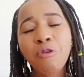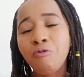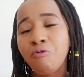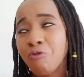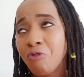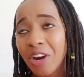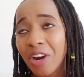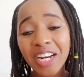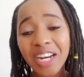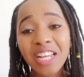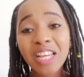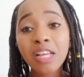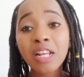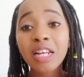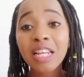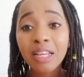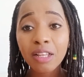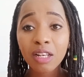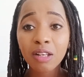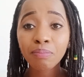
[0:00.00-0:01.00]

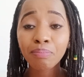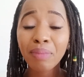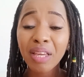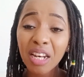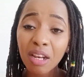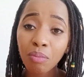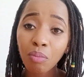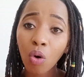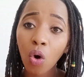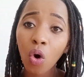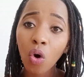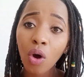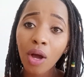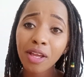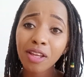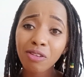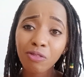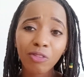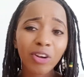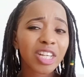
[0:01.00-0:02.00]
Very minimal
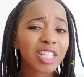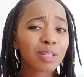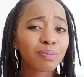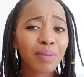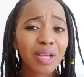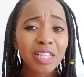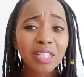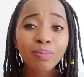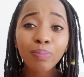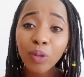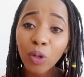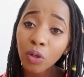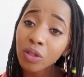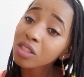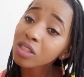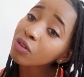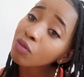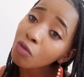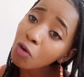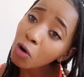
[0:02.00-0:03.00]
investment,
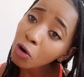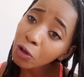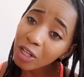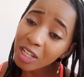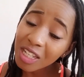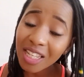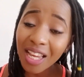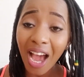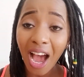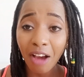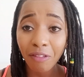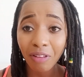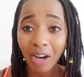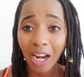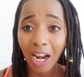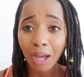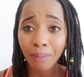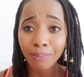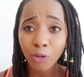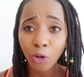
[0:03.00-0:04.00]
because if you already have a
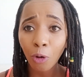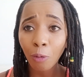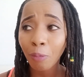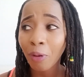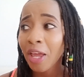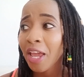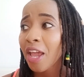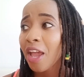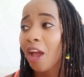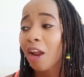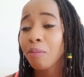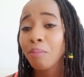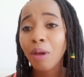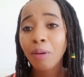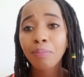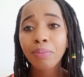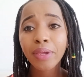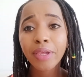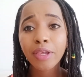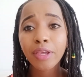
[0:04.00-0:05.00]
laptop and
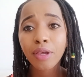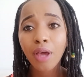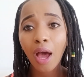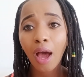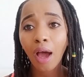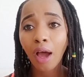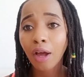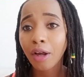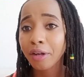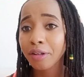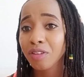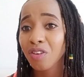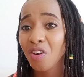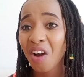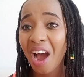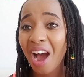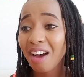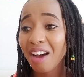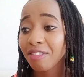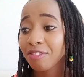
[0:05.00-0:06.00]
maybe you
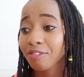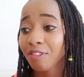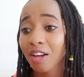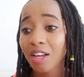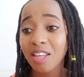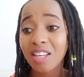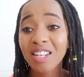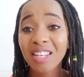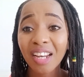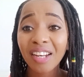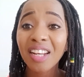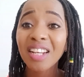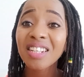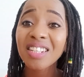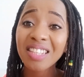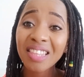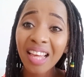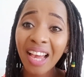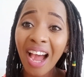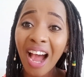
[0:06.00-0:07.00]
have internet
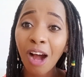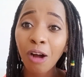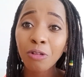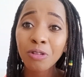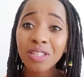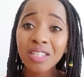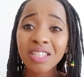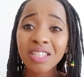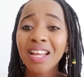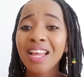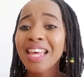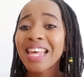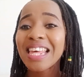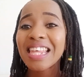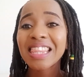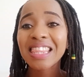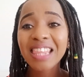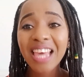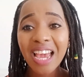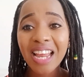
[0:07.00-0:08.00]
in the house,
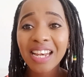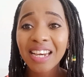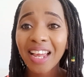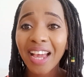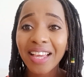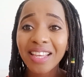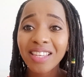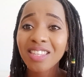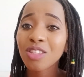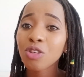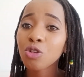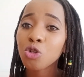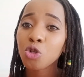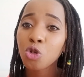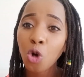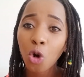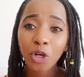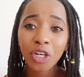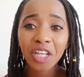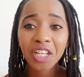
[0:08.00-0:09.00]
then guys, you
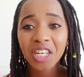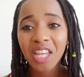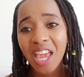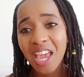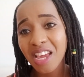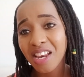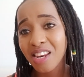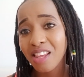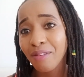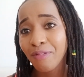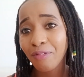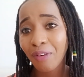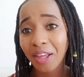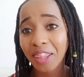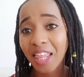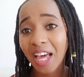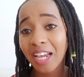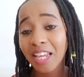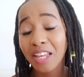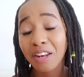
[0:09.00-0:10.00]
don't need any
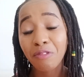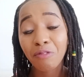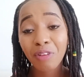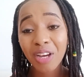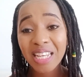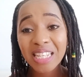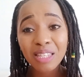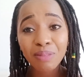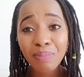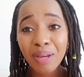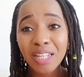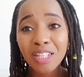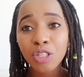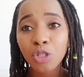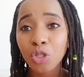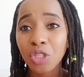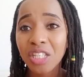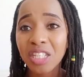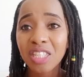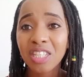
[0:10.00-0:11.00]
further investment.
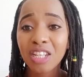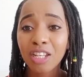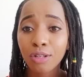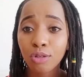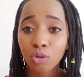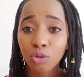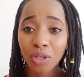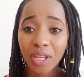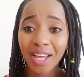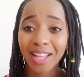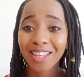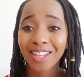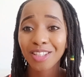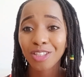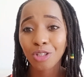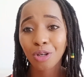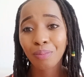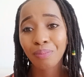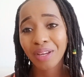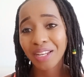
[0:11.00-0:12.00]
You just need to get the
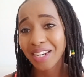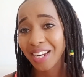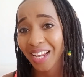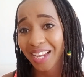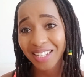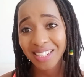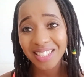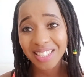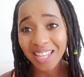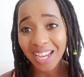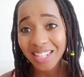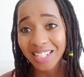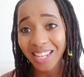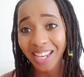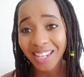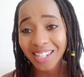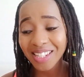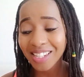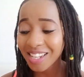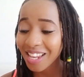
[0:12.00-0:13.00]
job and get
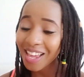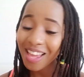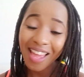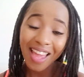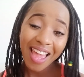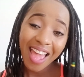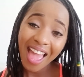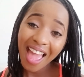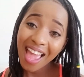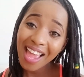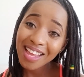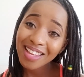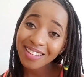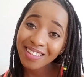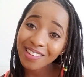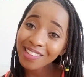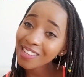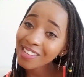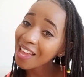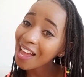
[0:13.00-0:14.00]
started.
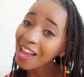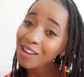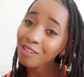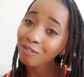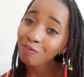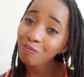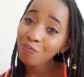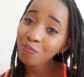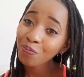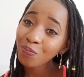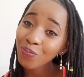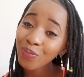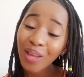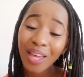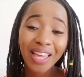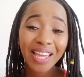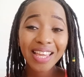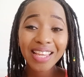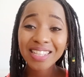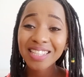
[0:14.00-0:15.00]
And yeah,
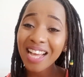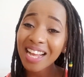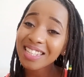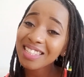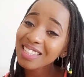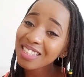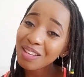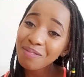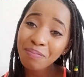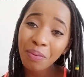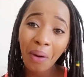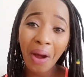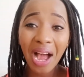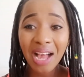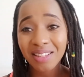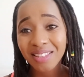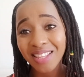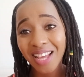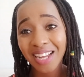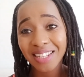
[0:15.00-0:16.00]
it's as simple
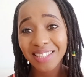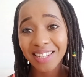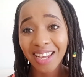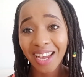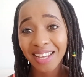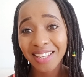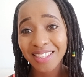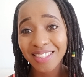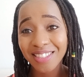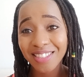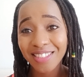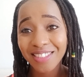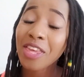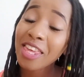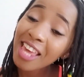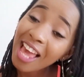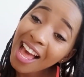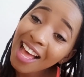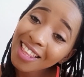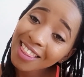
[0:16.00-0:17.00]
as that, guys.
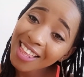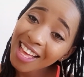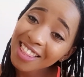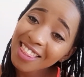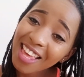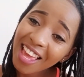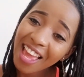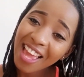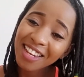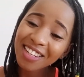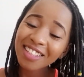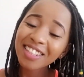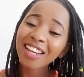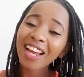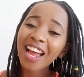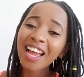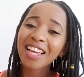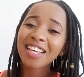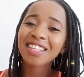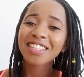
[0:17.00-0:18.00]
Yeah, that's the end,
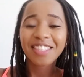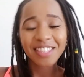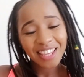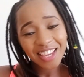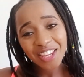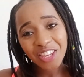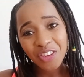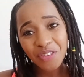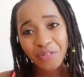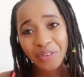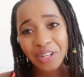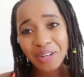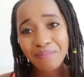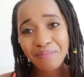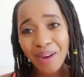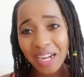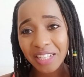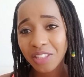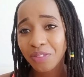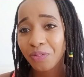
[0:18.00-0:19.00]
guys. Thank you very
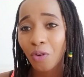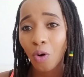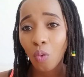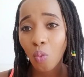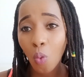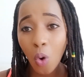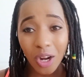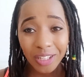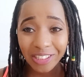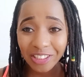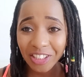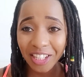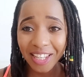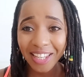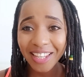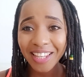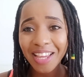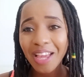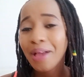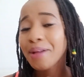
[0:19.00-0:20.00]
much for
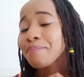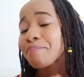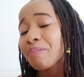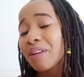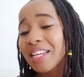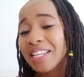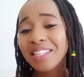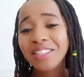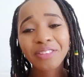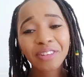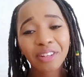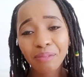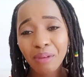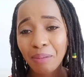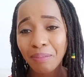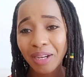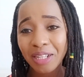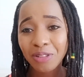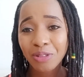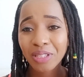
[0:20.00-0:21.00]
watching. Please
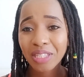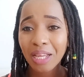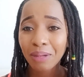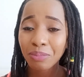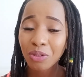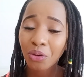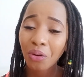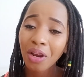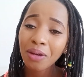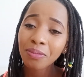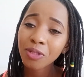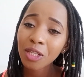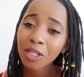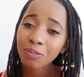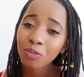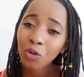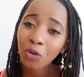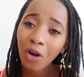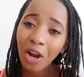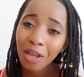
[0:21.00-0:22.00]
remember to
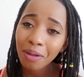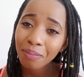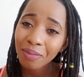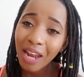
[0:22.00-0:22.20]
subscribe.